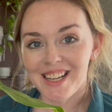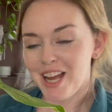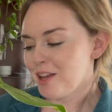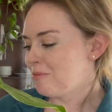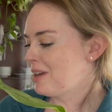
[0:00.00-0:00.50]
I
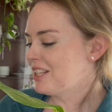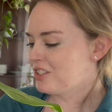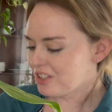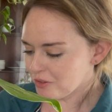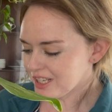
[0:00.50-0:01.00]
am
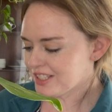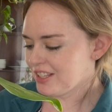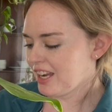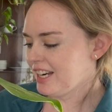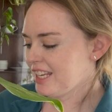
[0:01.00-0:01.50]
so
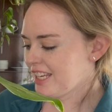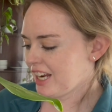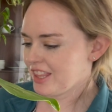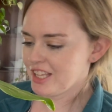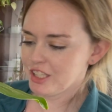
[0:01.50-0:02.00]
excited. I
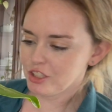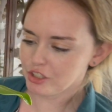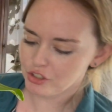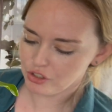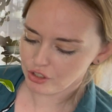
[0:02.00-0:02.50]
think it
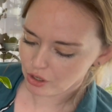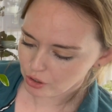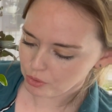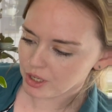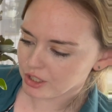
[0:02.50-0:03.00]
looks
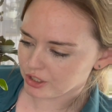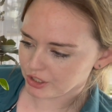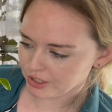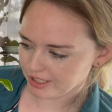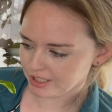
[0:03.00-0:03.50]
so
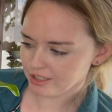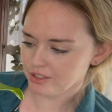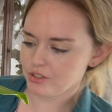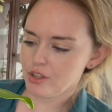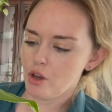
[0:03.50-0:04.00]
good.
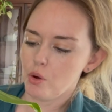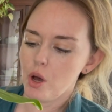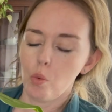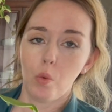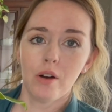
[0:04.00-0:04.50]

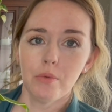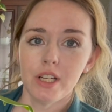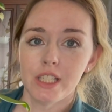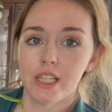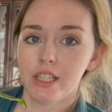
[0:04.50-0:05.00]
So what we
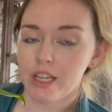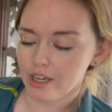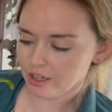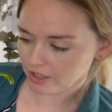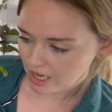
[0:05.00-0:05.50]
did
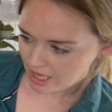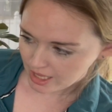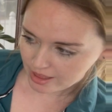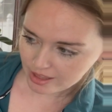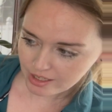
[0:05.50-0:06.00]
here,
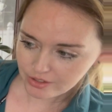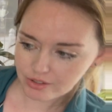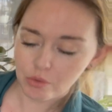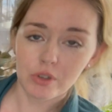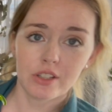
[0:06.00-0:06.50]
this
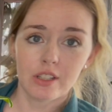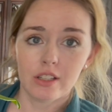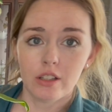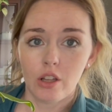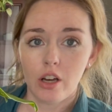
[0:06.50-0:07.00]
was this
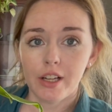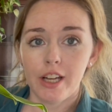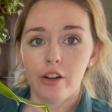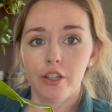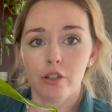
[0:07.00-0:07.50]
long
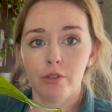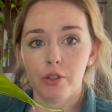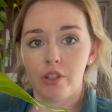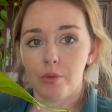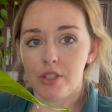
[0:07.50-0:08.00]
aerial root
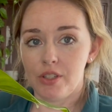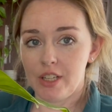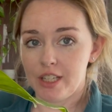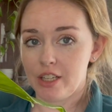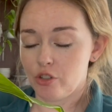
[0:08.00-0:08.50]
that was
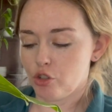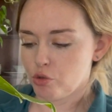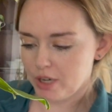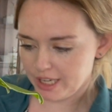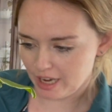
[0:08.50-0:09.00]
sticking
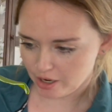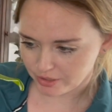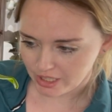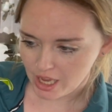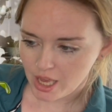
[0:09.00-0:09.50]
straight out,
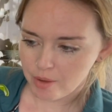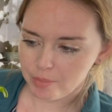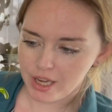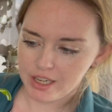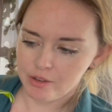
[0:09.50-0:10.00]

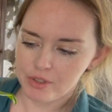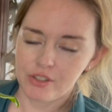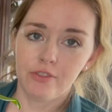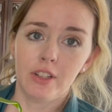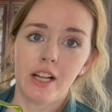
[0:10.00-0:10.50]
but it was
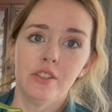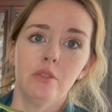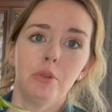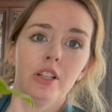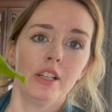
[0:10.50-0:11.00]

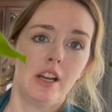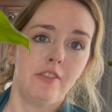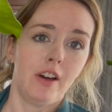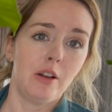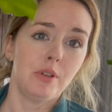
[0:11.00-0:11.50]
flexible enough.
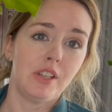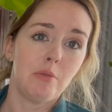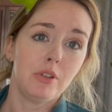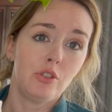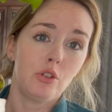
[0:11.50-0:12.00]
I was
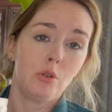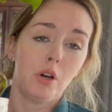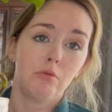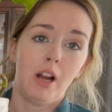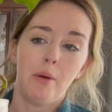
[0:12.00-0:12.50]
able to
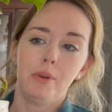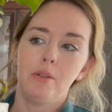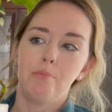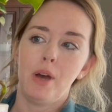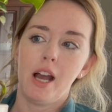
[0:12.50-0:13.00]
wrap
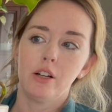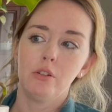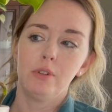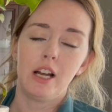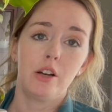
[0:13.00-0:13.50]
it back
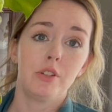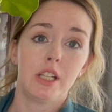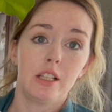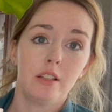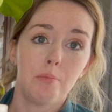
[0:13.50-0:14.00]
around
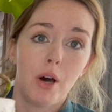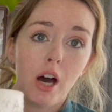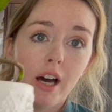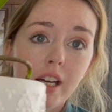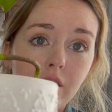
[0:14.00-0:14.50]
in the
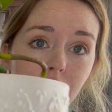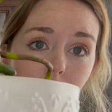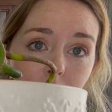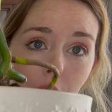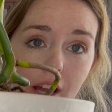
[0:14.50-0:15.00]
pot. So
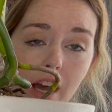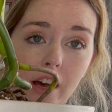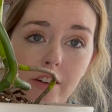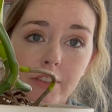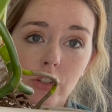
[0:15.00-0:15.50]
now I
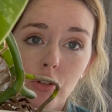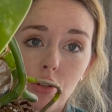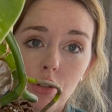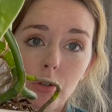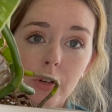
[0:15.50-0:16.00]
have
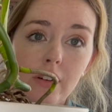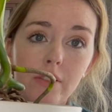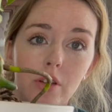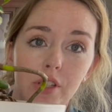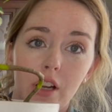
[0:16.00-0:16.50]
2 of
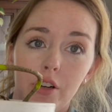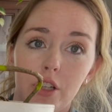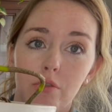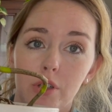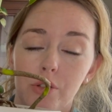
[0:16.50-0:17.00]
those
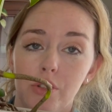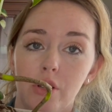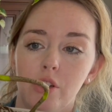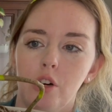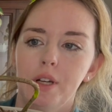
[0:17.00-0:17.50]
aerial roots
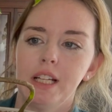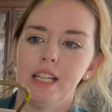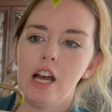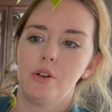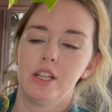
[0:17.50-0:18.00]
going
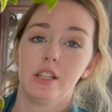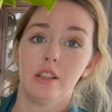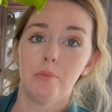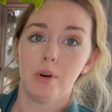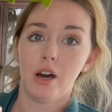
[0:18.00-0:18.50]
down into
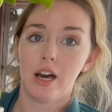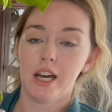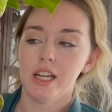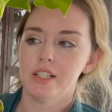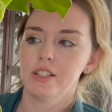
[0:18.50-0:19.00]
the
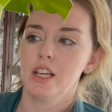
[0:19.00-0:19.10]
pot.